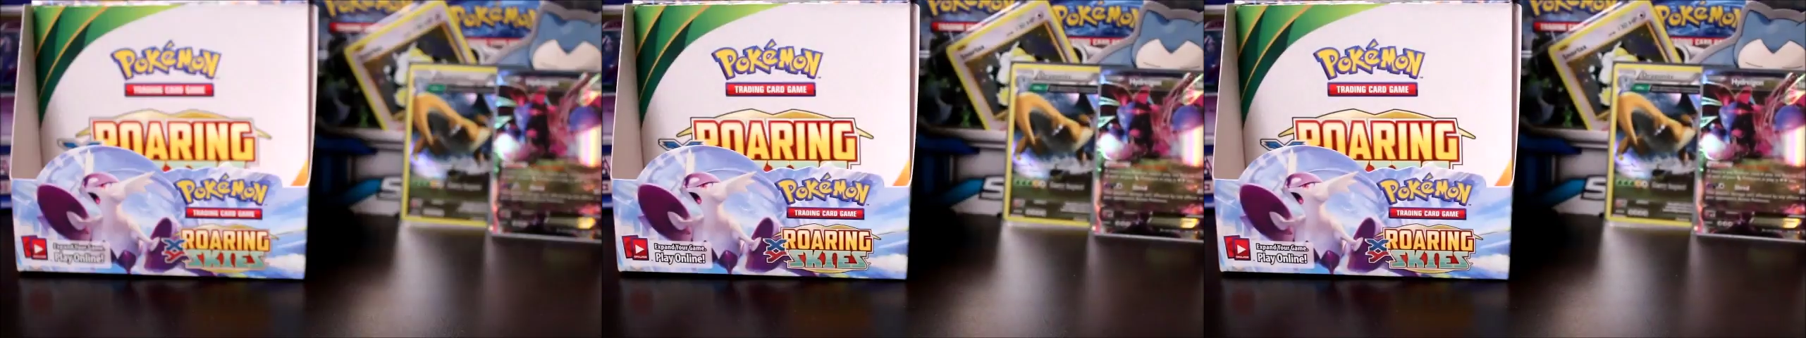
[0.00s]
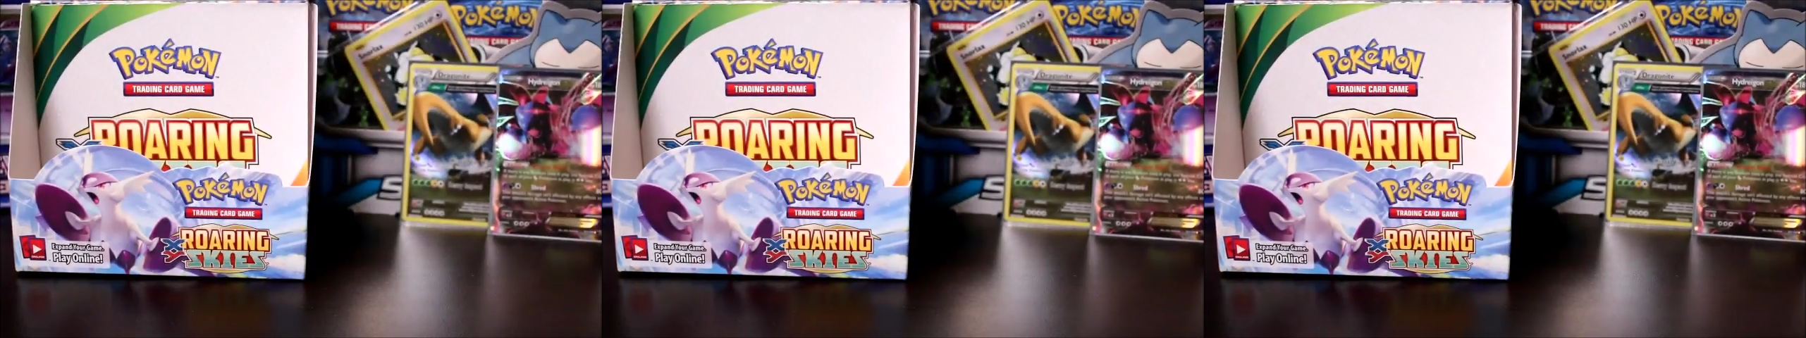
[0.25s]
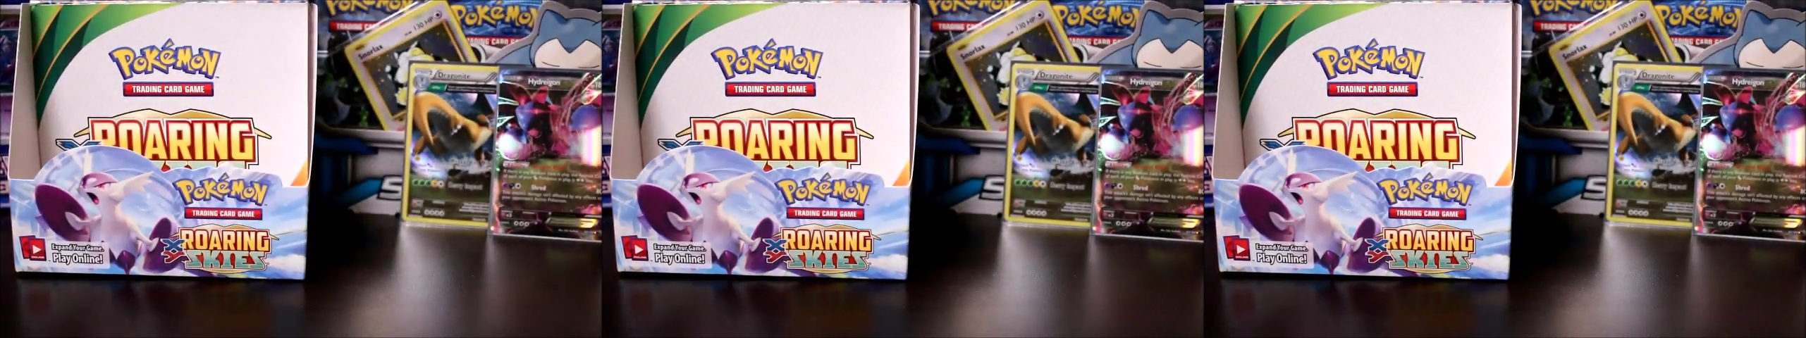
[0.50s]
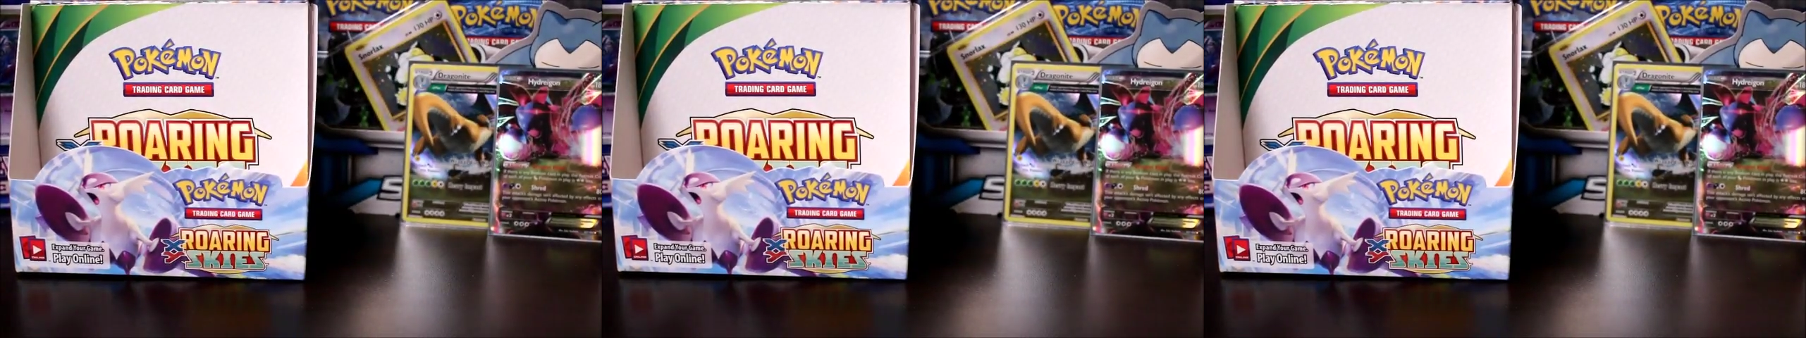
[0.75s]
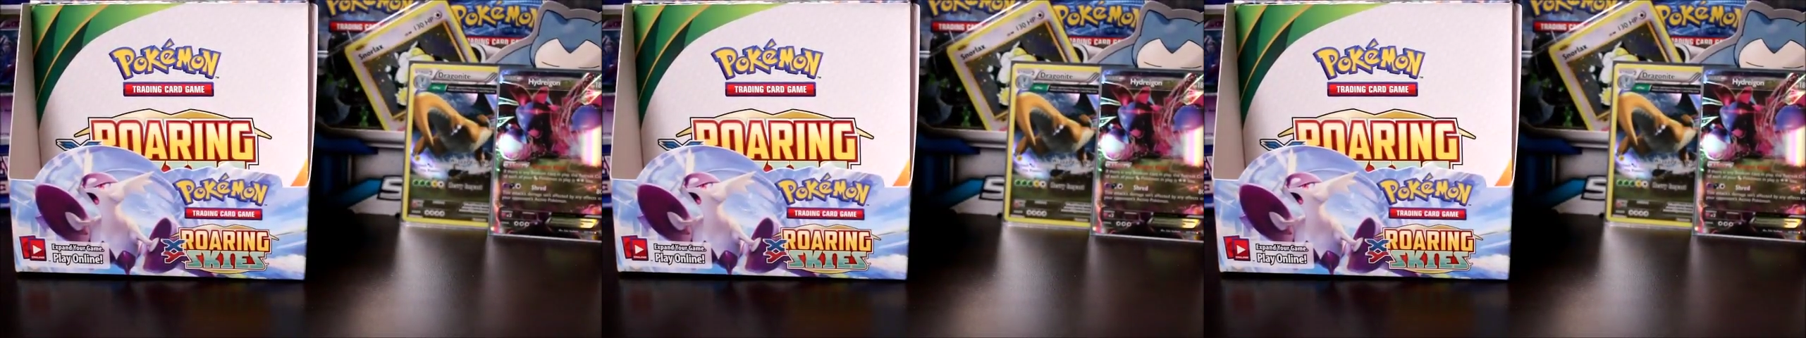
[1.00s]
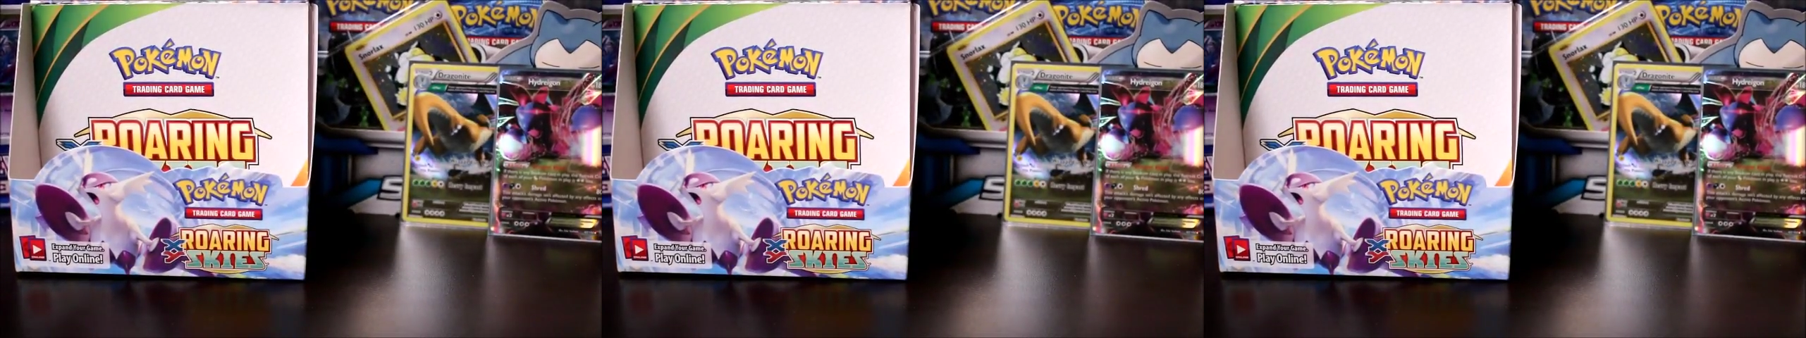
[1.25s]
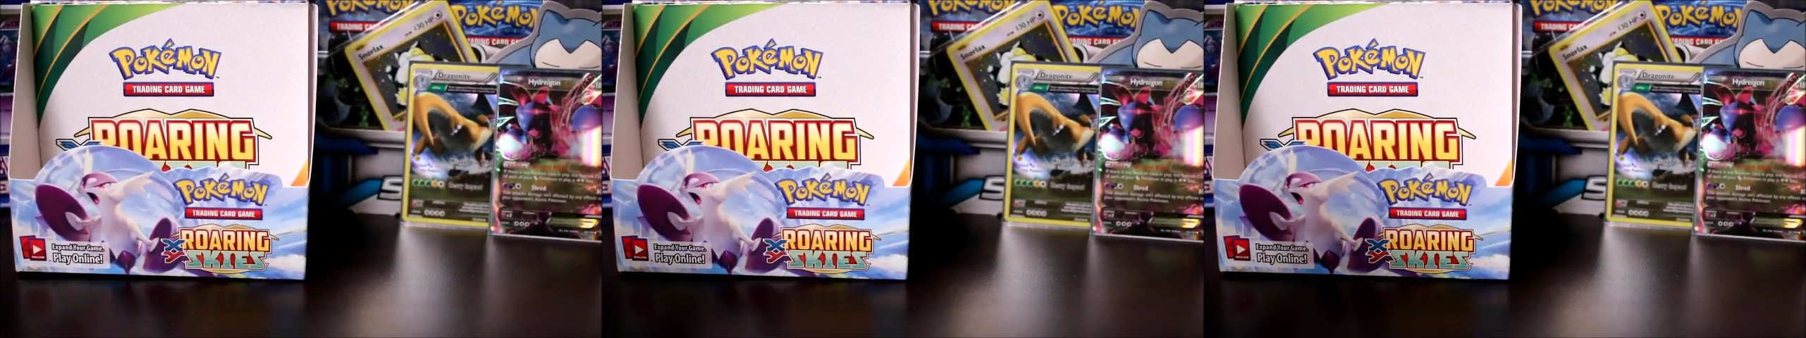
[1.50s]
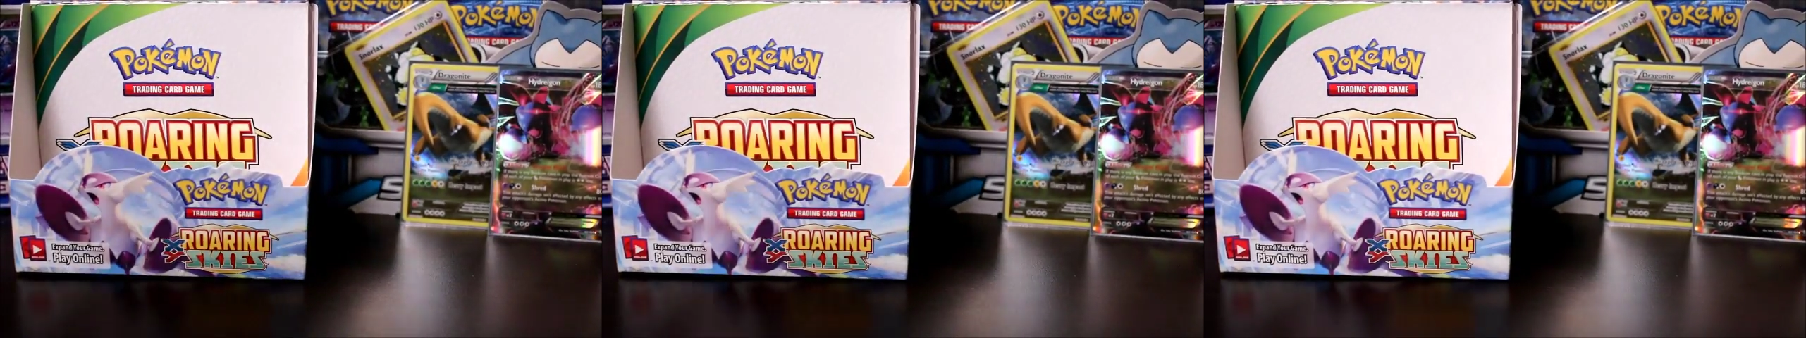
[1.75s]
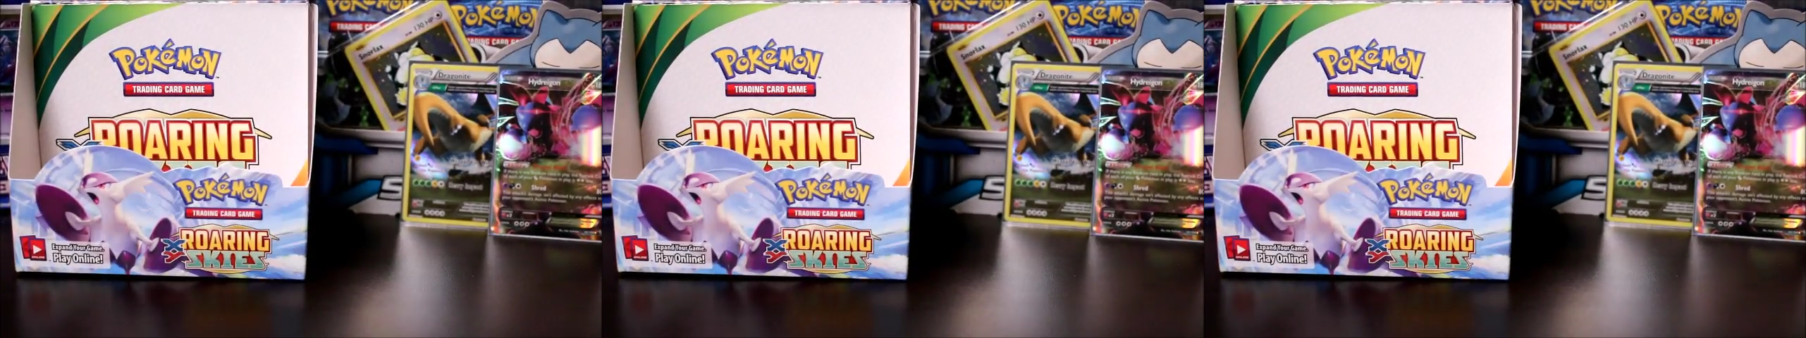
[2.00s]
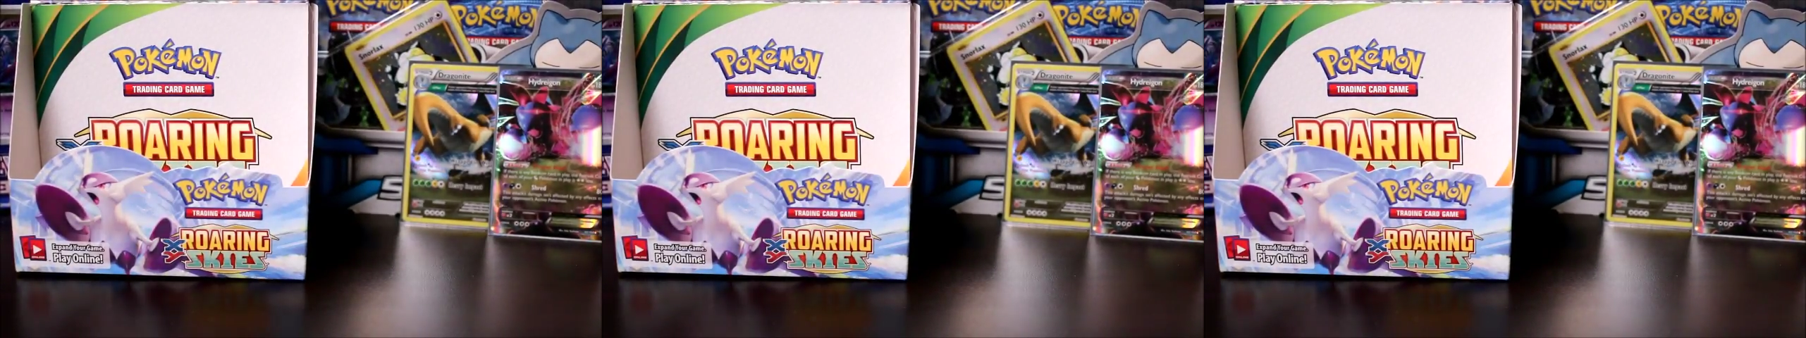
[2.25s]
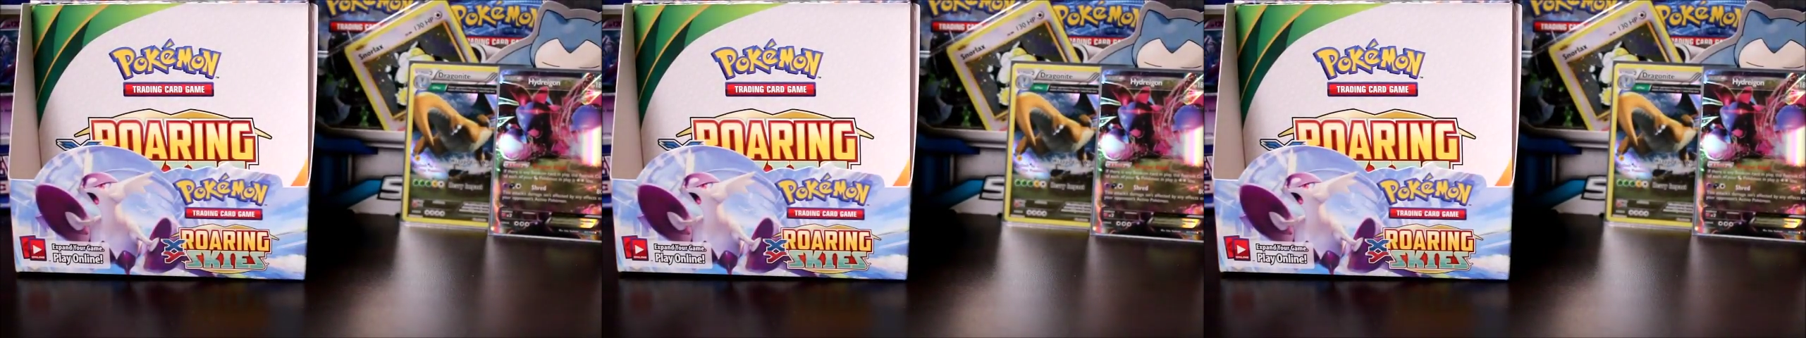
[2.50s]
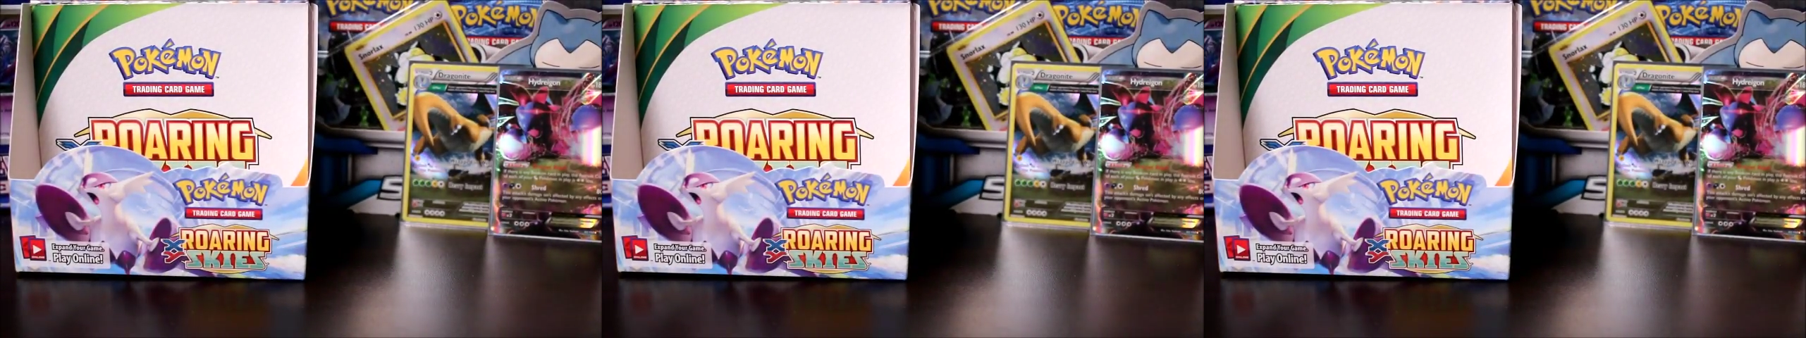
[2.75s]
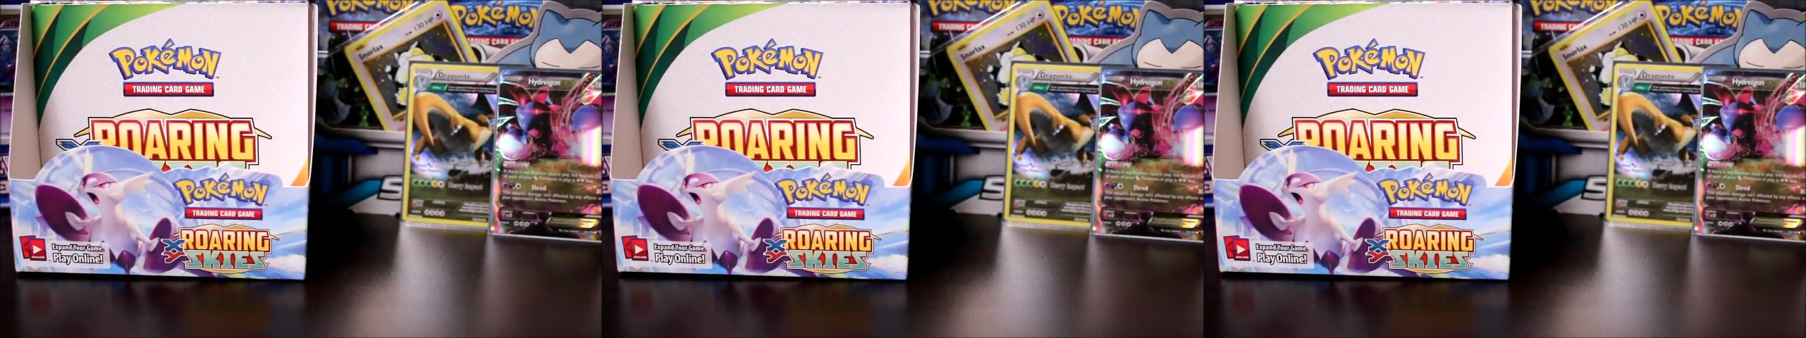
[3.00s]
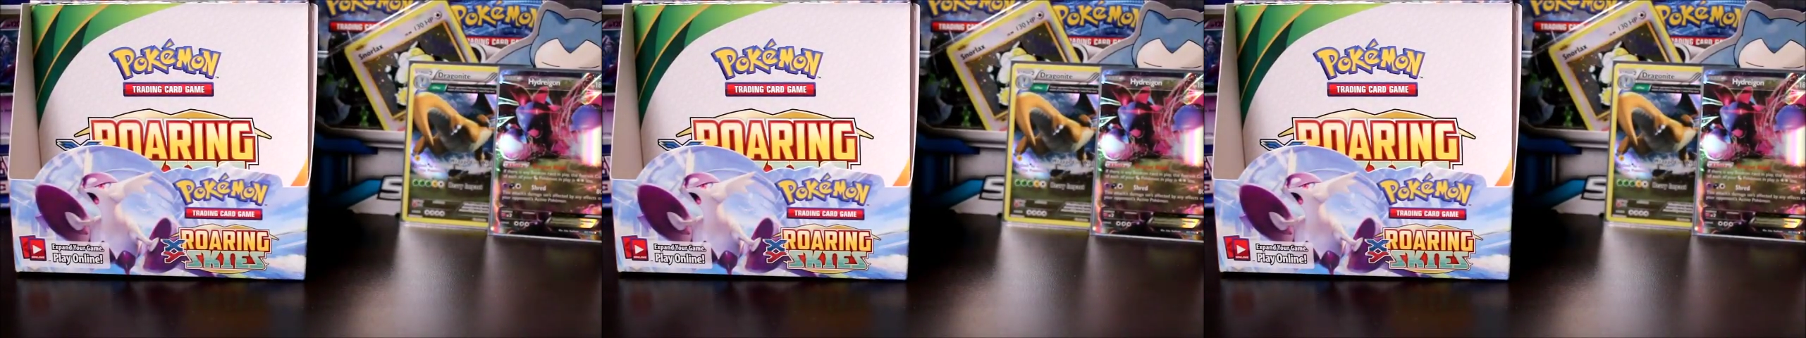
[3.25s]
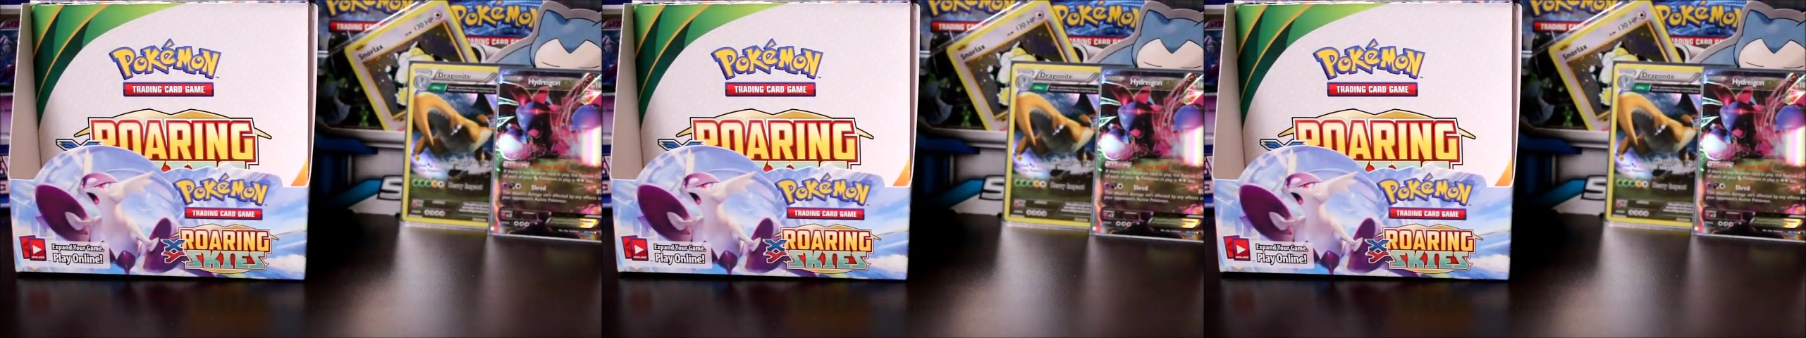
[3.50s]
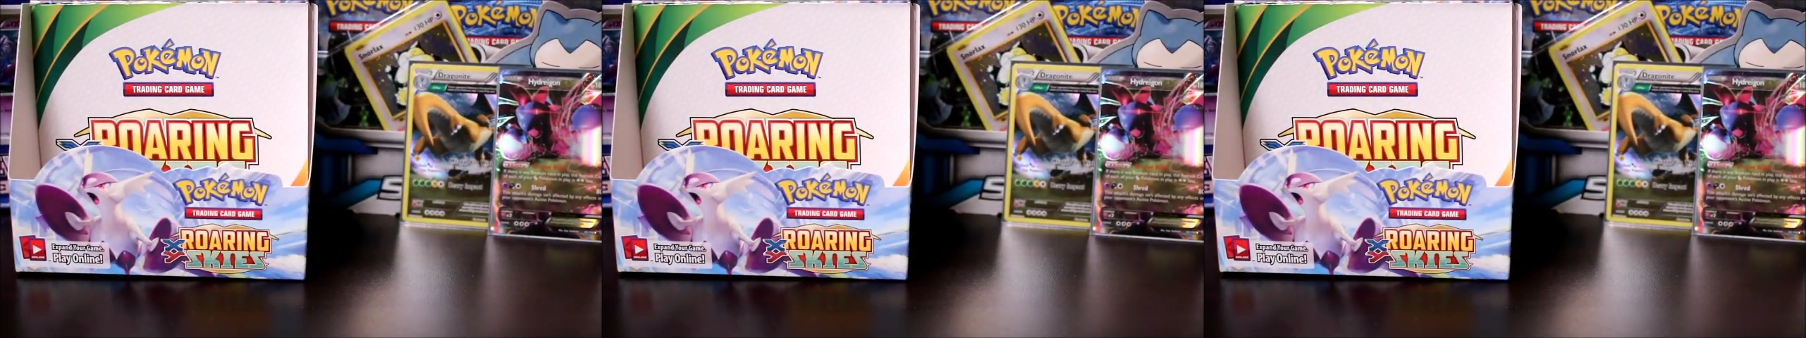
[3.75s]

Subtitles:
Nobody's mouth can be seen.